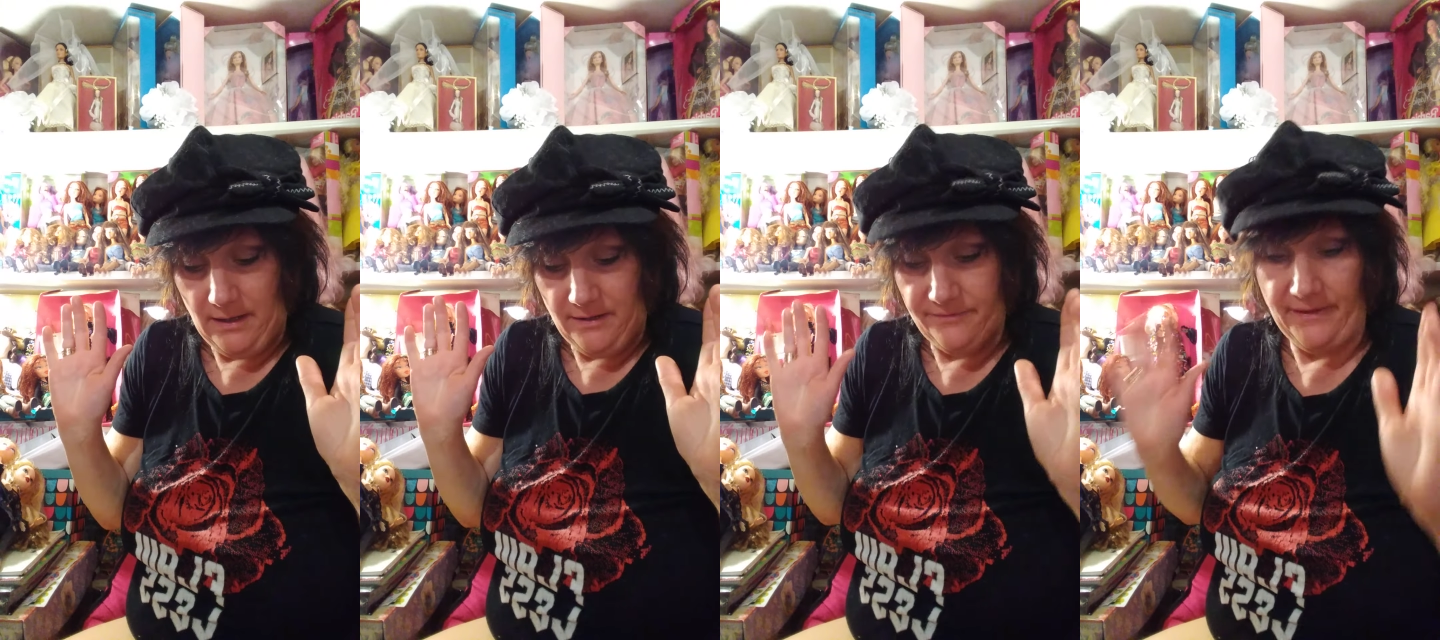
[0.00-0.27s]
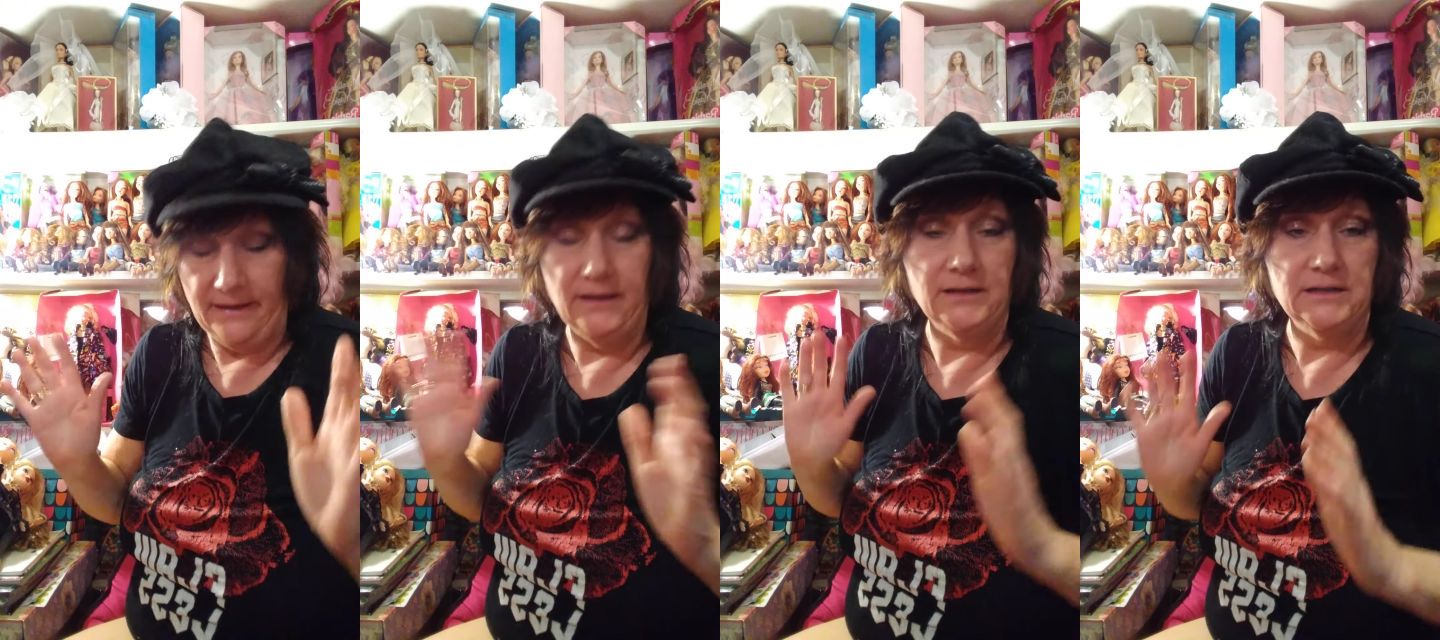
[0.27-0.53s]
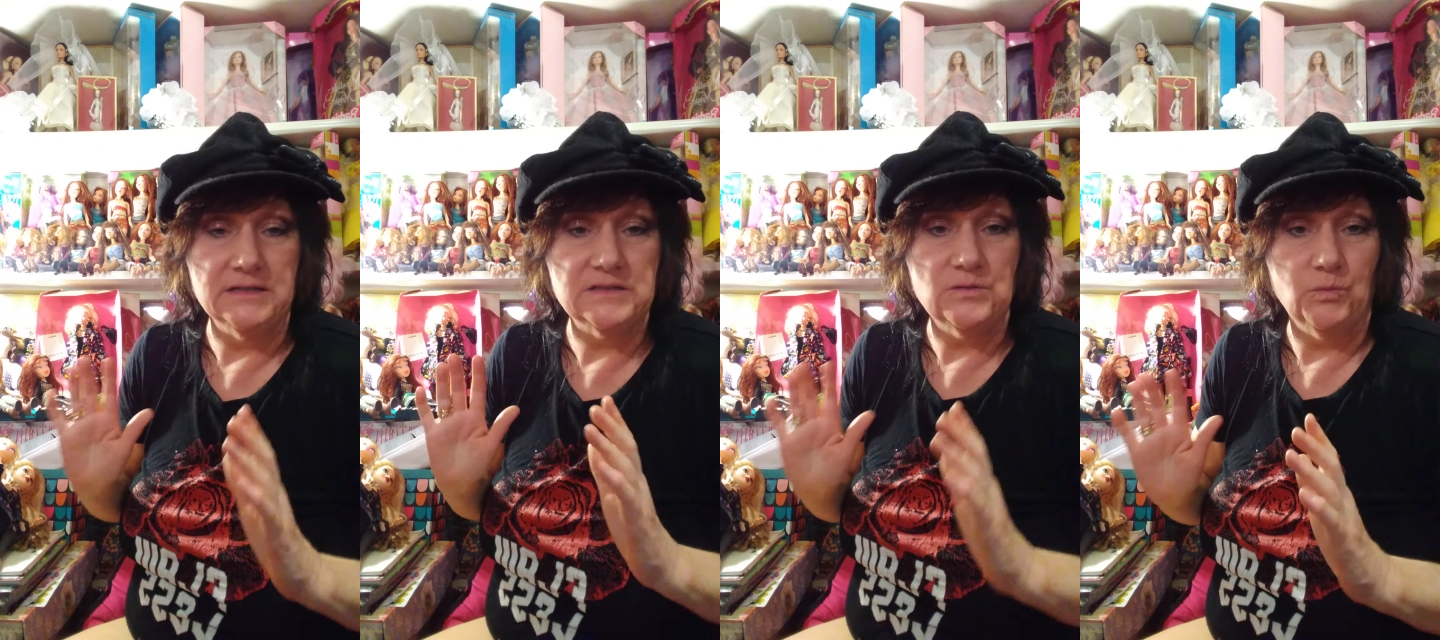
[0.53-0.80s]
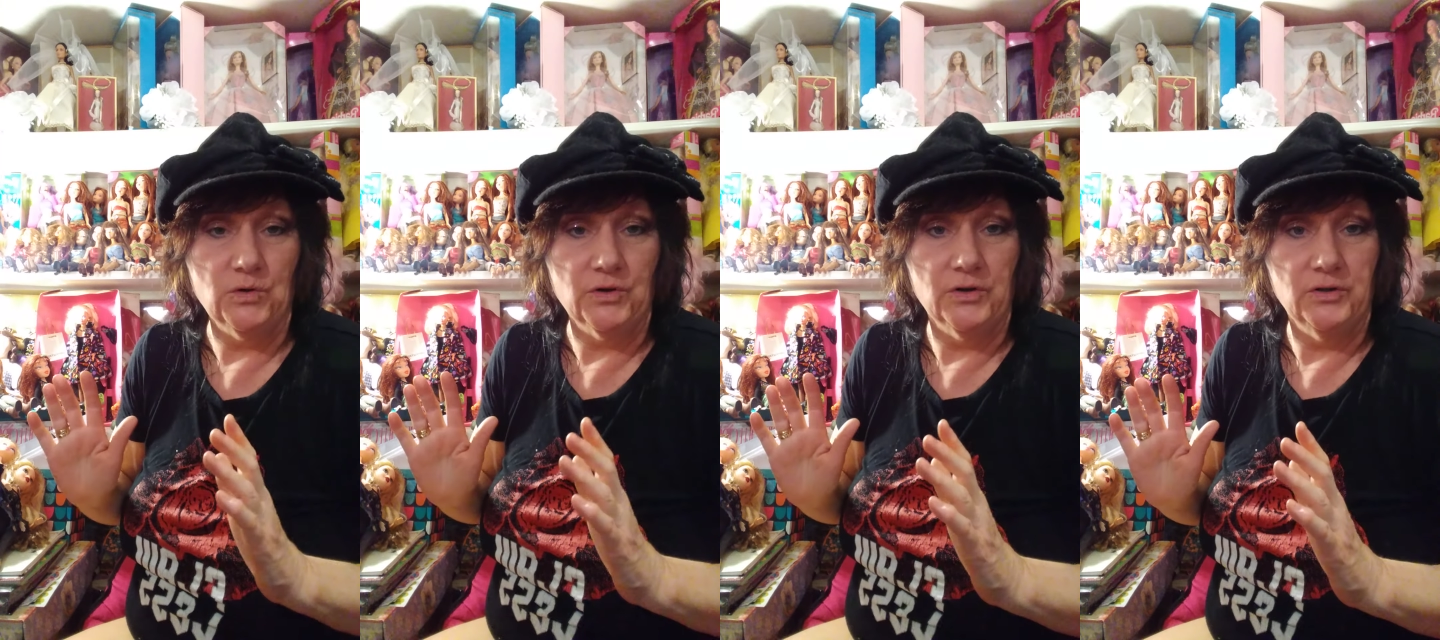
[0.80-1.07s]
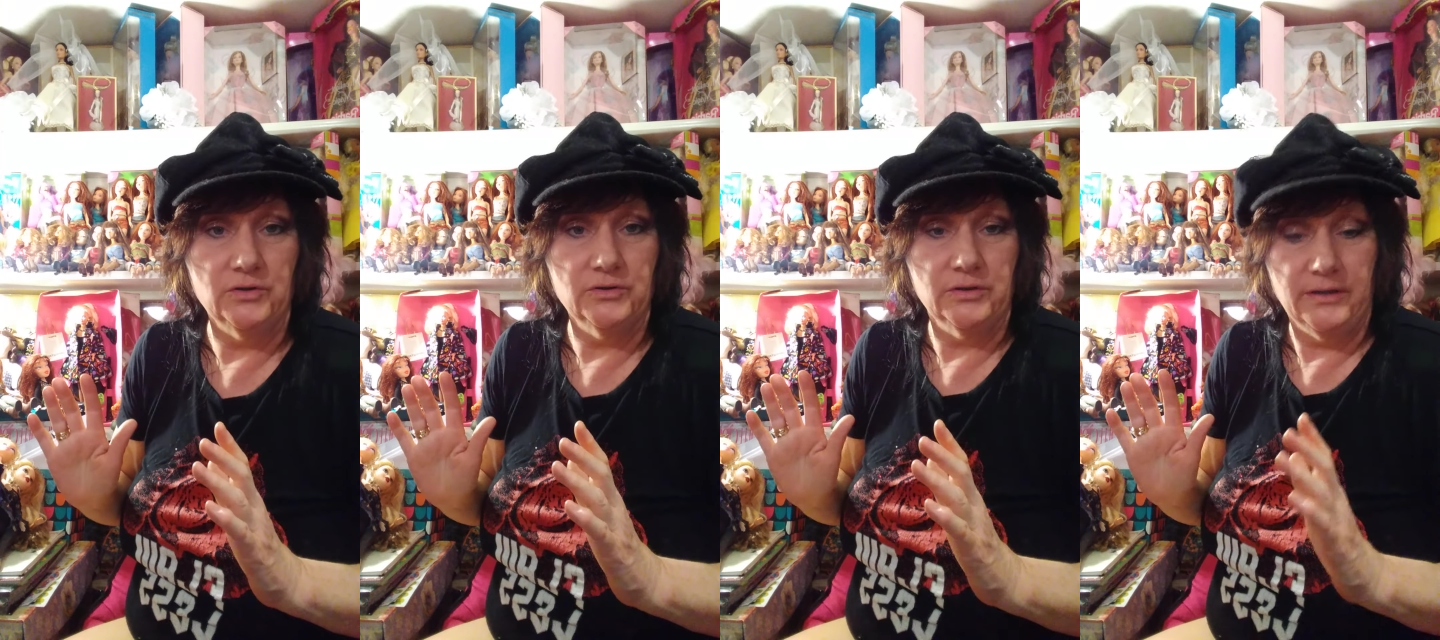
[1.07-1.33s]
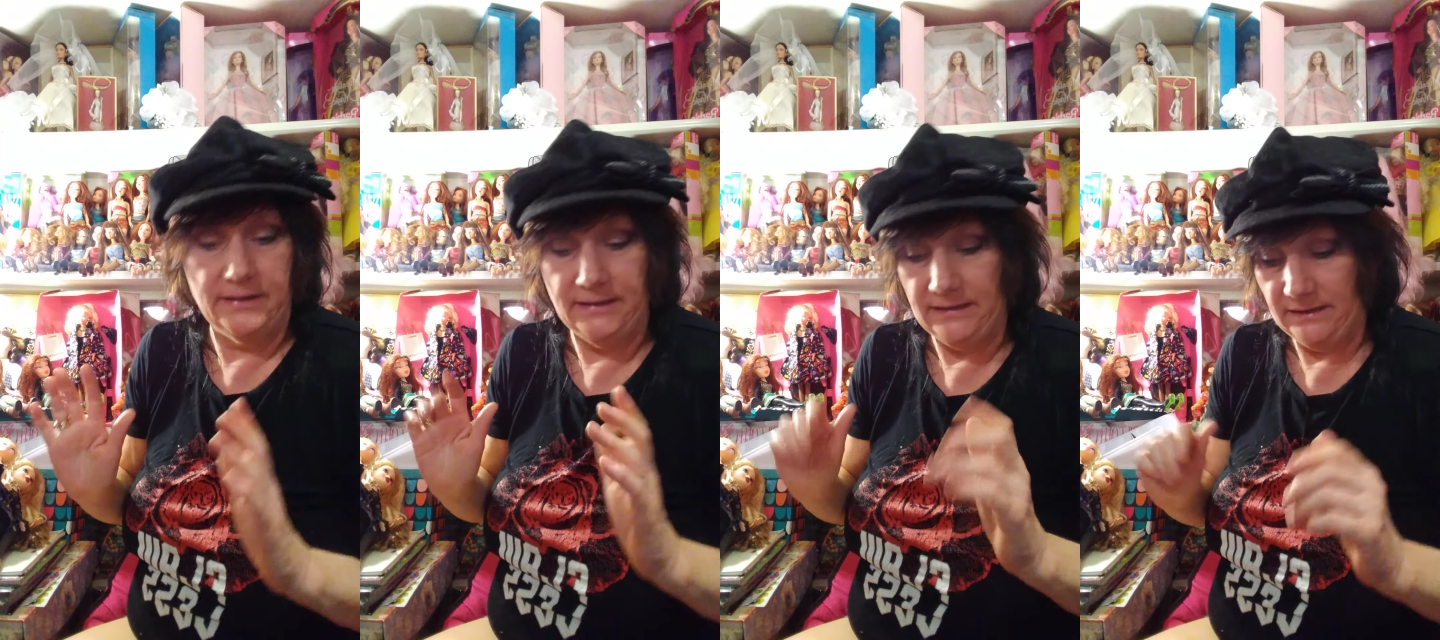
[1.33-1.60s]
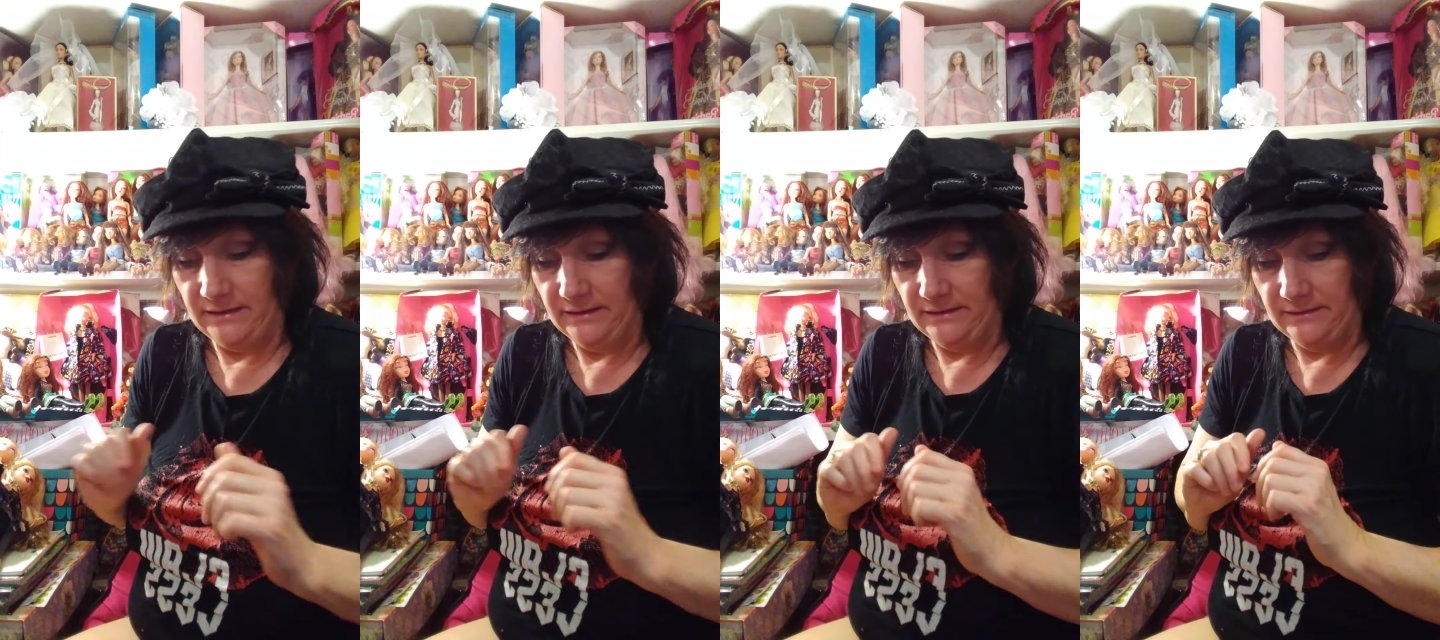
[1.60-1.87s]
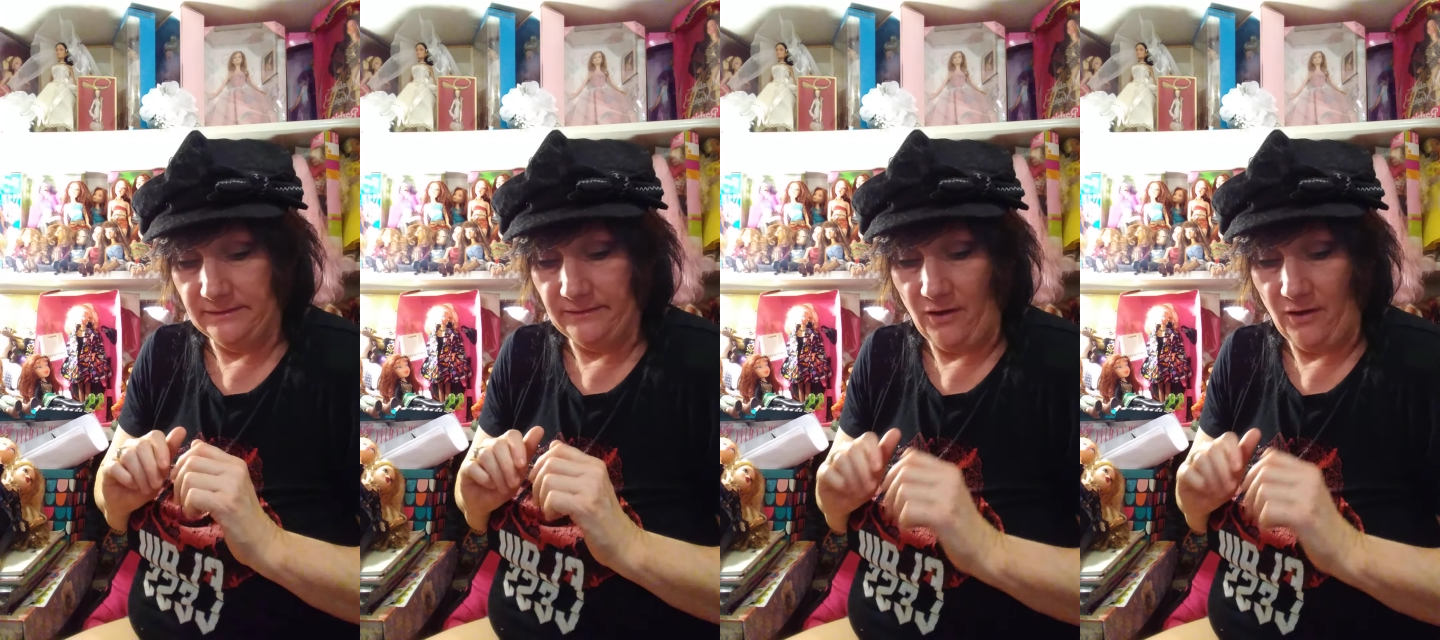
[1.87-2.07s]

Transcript: thing in this world is